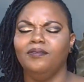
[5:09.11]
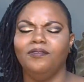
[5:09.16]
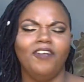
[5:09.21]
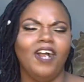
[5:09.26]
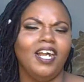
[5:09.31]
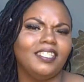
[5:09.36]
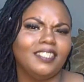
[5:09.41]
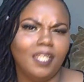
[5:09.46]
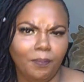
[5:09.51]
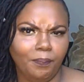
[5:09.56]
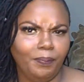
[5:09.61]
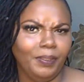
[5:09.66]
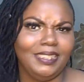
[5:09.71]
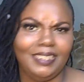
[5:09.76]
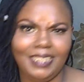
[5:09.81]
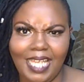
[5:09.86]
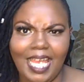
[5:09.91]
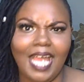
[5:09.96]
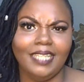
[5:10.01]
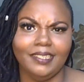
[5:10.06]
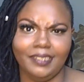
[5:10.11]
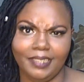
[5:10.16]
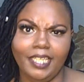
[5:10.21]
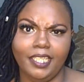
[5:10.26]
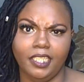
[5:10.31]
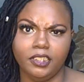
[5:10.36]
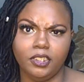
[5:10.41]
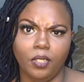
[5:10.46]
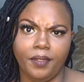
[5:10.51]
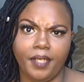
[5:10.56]
Fuck them pussy ass
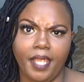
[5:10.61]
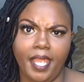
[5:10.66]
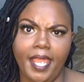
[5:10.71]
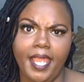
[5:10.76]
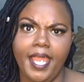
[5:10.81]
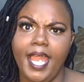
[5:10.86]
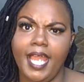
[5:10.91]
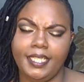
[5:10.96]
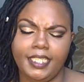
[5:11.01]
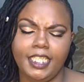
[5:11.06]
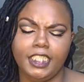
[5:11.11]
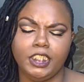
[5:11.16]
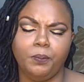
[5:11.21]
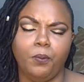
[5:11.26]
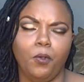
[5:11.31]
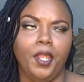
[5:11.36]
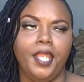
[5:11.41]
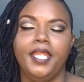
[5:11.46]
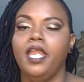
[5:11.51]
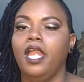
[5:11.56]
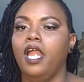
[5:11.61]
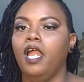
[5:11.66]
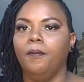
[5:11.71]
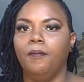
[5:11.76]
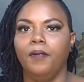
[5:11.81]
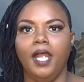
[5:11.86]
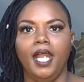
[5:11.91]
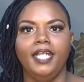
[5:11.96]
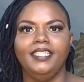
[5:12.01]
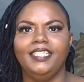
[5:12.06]
niggas, okay? At this point.
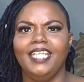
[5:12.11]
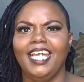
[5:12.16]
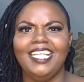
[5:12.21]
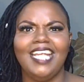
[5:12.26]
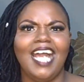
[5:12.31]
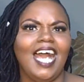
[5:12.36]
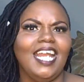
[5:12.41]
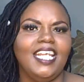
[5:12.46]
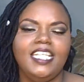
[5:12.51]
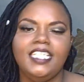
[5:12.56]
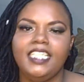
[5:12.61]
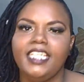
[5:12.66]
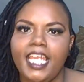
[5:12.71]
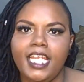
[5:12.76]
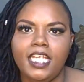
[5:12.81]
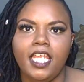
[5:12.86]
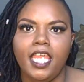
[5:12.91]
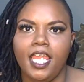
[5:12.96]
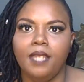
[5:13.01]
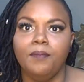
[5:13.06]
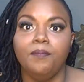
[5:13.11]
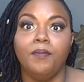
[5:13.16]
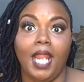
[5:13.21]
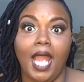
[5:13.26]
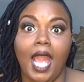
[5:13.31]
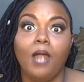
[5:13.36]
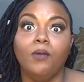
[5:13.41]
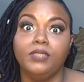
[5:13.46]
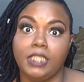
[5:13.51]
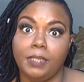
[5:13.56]
But I didn't get hit.
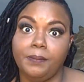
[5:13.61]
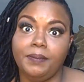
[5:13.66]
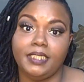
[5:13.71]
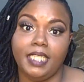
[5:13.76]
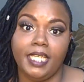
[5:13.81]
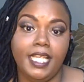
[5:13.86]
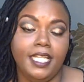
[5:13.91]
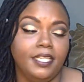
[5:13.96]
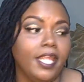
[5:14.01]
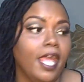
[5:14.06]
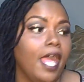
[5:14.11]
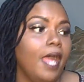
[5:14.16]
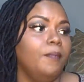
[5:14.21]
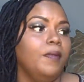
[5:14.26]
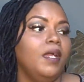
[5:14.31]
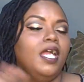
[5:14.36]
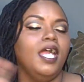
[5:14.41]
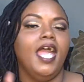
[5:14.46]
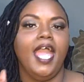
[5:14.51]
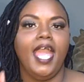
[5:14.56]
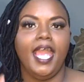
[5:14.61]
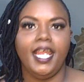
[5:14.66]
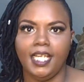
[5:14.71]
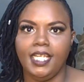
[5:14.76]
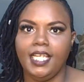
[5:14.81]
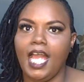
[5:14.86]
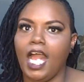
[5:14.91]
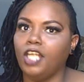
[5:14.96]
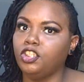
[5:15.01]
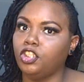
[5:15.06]
But I was able to hit them
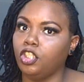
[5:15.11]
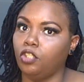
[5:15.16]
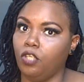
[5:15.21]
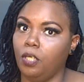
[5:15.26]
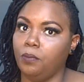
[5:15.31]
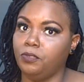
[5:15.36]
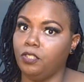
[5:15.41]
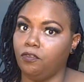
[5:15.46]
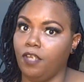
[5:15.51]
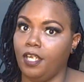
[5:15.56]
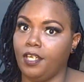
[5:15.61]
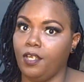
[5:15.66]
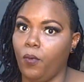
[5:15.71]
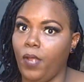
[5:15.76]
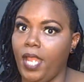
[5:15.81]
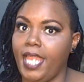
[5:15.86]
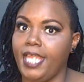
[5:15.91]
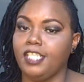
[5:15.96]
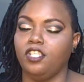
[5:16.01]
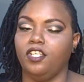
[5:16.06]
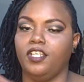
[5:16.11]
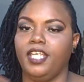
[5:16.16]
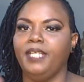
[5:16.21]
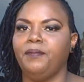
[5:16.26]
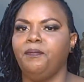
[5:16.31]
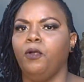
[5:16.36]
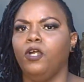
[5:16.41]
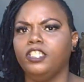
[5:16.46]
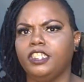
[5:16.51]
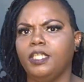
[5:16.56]
and allow Jerome to run away. So
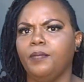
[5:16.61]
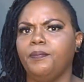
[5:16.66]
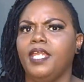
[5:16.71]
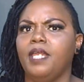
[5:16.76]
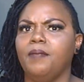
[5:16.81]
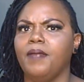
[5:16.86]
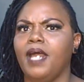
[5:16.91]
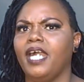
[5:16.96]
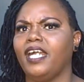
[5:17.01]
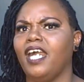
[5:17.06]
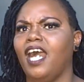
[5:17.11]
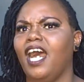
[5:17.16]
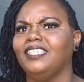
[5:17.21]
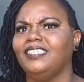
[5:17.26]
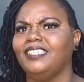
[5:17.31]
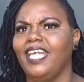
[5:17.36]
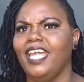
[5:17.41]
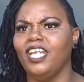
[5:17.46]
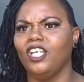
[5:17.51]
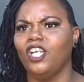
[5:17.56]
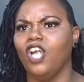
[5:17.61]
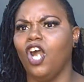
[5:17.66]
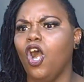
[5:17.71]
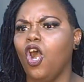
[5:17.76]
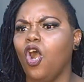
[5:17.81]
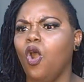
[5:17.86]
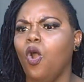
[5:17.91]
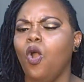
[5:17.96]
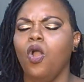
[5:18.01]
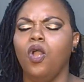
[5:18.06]
they pushing me in my car saying,
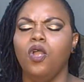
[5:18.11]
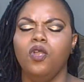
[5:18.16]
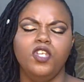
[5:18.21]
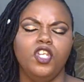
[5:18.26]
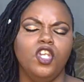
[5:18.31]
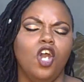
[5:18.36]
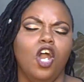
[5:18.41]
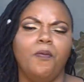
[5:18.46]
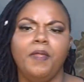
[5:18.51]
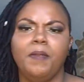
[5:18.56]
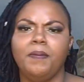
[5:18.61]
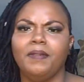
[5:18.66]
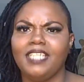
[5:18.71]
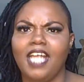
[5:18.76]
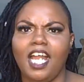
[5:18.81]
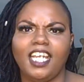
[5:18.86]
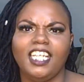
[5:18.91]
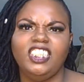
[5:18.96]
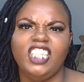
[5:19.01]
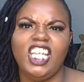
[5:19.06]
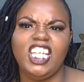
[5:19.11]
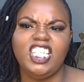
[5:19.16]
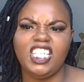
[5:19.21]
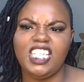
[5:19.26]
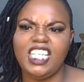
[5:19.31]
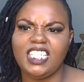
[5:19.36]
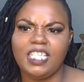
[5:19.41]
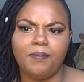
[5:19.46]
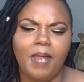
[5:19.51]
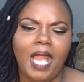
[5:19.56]
go. You know, people talking shit.
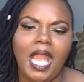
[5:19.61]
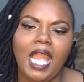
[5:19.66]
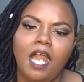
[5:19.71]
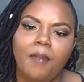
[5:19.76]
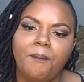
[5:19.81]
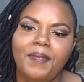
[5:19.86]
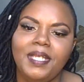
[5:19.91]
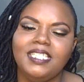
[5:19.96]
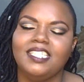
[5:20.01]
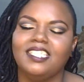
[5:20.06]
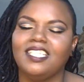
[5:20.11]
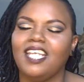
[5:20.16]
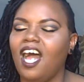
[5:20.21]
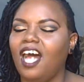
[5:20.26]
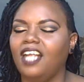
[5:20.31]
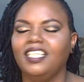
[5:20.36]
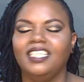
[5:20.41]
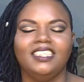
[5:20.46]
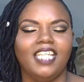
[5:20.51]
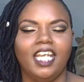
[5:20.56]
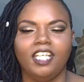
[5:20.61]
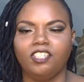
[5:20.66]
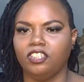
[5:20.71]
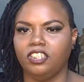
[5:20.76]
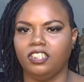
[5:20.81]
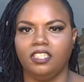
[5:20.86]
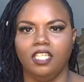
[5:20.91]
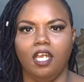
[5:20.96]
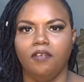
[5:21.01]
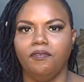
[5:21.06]
You need to mind her business. All this
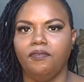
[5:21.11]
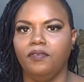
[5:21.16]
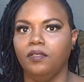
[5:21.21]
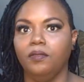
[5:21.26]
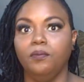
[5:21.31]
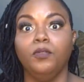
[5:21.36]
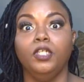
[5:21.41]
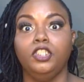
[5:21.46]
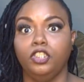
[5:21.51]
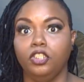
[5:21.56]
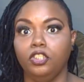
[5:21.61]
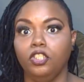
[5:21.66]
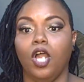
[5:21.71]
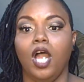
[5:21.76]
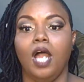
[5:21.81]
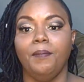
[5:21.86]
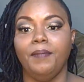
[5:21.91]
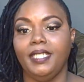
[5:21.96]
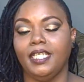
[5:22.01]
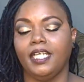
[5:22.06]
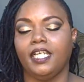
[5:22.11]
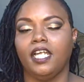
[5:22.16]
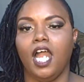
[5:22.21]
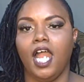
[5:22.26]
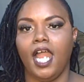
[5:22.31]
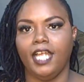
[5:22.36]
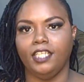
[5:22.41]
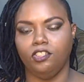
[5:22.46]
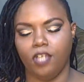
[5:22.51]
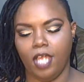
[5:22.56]
extra stuff. But you know, I'm in the
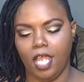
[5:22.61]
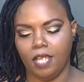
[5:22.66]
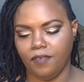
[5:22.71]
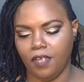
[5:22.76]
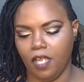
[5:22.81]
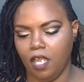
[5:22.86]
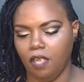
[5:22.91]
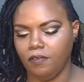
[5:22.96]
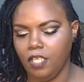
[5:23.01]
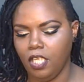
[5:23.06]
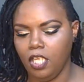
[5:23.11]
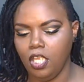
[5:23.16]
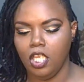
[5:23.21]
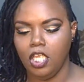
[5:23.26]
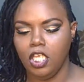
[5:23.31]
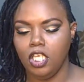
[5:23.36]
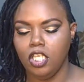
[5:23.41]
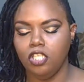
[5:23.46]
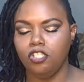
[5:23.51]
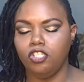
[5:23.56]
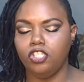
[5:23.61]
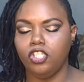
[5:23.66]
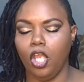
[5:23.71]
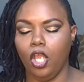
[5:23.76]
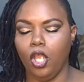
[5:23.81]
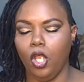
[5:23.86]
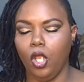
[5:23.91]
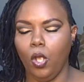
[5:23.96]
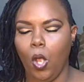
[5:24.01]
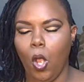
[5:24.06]
car. I drive off.
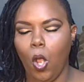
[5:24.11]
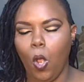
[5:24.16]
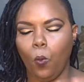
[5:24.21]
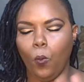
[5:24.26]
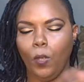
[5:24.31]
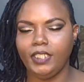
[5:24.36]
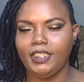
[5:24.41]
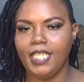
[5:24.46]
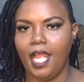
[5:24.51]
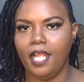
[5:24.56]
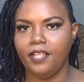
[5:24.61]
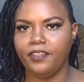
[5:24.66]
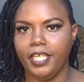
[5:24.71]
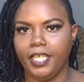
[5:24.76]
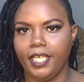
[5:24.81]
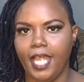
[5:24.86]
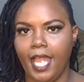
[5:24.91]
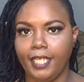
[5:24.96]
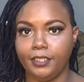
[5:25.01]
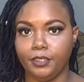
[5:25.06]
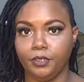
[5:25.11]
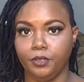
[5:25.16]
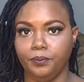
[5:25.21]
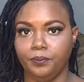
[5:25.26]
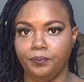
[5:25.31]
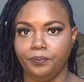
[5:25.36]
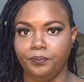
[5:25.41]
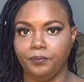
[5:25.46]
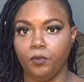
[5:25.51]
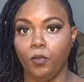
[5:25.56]
So what y'all think I
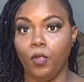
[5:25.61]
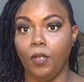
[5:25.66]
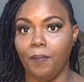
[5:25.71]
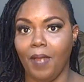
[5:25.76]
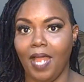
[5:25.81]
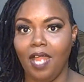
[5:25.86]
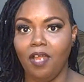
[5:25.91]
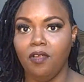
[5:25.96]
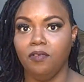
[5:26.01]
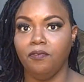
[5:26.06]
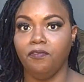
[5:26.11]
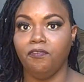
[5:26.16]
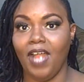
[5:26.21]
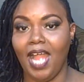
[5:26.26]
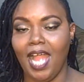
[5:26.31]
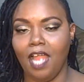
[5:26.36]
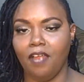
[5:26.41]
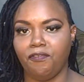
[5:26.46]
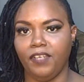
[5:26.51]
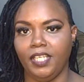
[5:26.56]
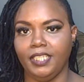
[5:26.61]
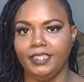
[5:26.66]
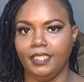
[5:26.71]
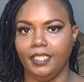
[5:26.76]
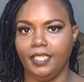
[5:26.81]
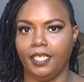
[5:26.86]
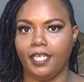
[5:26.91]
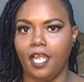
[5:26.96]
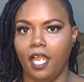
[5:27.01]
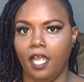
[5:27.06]
do? With my five
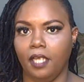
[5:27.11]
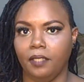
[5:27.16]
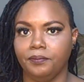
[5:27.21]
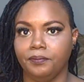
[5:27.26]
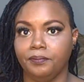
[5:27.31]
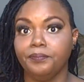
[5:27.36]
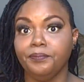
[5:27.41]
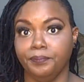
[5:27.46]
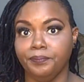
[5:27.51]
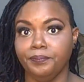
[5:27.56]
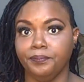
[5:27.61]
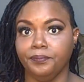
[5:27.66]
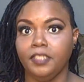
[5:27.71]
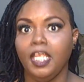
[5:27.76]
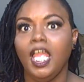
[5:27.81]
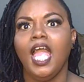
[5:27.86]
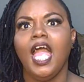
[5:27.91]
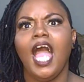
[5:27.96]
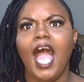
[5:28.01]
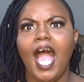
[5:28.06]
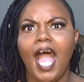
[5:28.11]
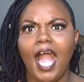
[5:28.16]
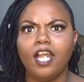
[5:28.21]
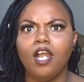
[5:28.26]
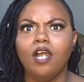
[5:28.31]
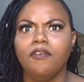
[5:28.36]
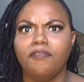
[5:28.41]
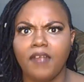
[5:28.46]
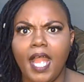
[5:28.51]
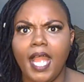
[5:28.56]
friends in the car. Mm-hmm.
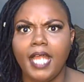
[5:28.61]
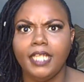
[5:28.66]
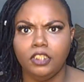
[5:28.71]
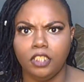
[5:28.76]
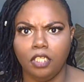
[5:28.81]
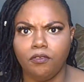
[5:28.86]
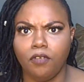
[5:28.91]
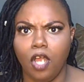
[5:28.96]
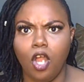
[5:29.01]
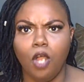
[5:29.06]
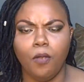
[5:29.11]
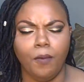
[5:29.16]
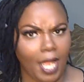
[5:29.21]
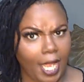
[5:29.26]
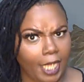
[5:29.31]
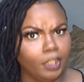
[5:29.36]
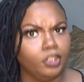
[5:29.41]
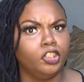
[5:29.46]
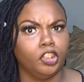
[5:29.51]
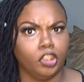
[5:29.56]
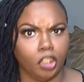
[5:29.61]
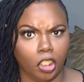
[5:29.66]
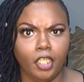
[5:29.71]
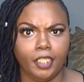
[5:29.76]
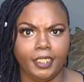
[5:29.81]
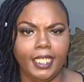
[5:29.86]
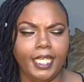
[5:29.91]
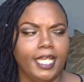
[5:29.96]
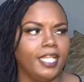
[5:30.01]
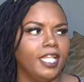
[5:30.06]
I go find Jerome. I
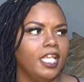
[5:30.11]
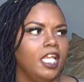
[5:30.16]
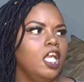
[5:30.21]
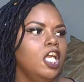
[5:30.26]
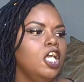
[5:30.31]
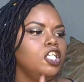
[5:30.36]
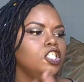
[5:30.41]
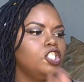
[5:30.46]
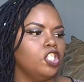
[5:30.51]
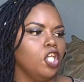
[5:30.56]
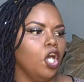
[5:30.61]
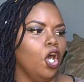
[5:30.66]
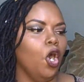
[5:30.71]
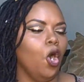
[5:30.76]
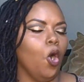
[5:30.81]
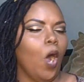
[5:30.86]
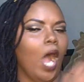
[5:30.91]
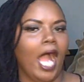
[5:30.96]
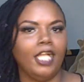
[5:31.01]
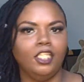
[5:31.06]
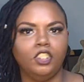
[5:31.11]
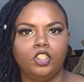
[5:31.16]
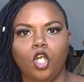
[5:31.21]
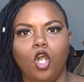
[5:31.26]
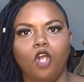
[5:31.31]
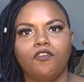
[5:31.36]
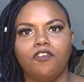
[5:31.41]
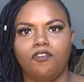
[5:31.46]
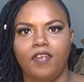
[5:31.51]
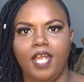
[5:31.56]
sure did. So I
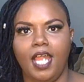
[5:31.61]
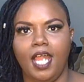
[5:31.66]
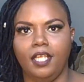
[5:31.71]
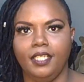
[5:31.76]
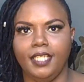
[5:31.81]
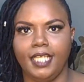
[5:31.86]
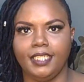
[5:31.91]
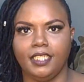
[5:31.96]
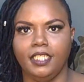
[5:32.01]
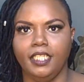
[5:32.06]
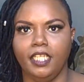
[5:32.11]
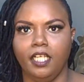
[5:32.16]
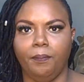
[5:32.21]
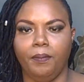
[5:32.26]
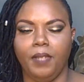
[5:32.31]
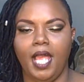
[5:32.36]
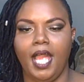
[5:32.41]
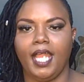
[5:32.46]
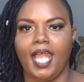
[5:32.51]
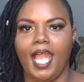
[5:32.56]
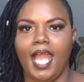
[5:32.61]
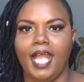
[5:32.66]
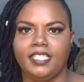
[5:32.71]
drove around like the little block.